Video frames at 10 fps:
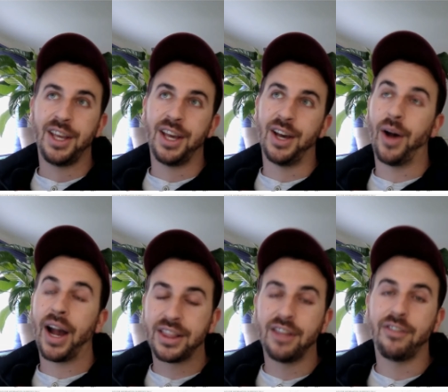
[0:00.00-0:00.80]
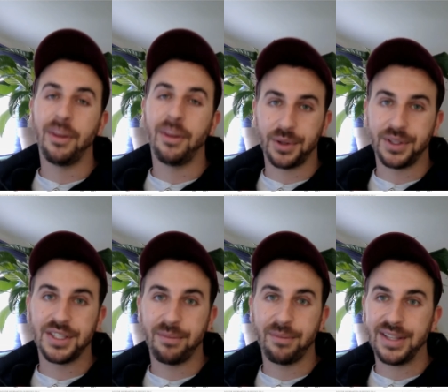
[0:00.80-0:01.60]
uh, or actively
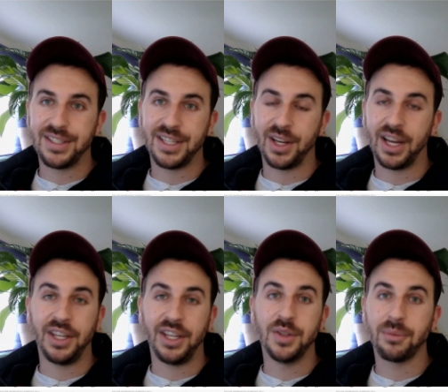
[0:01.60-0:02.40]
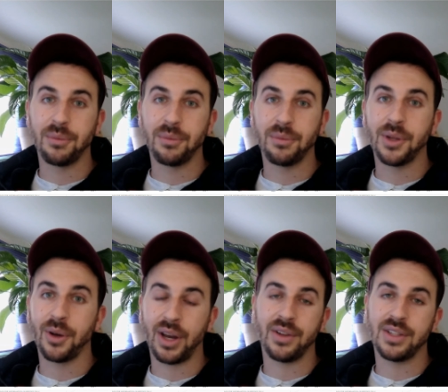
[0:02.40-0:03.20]
participating and using
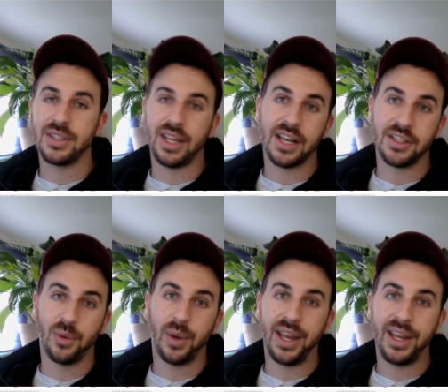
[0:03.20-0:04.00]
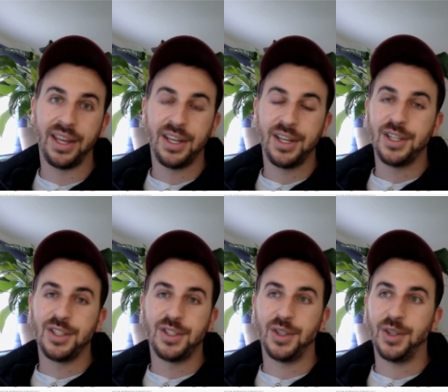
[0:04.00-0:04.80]
cryptocurrency as a way
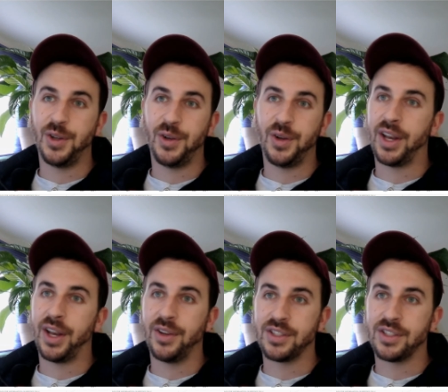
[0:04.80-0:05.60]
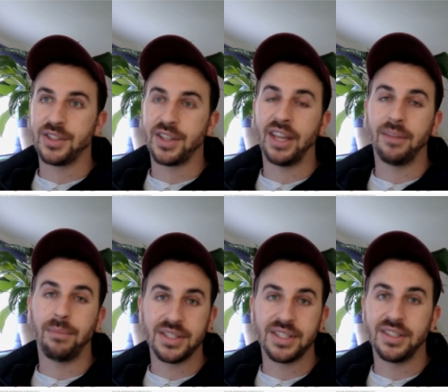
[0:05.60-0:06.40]
to, you know, just get
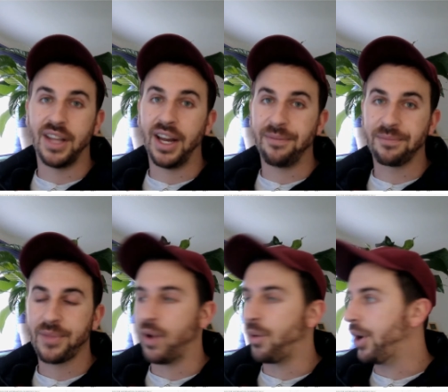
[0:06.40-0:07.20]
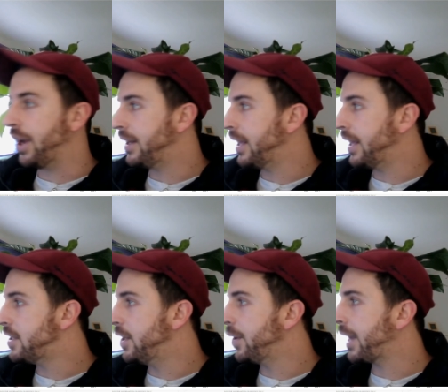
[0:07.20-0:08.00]
business done. All right, let's
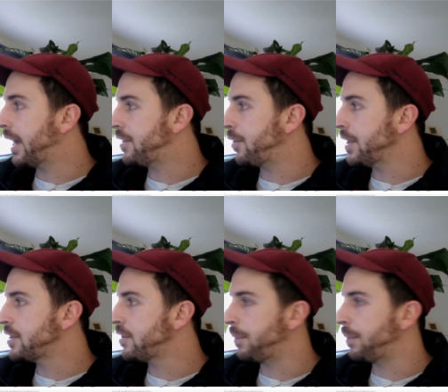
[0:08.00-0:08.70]
look at the rest of the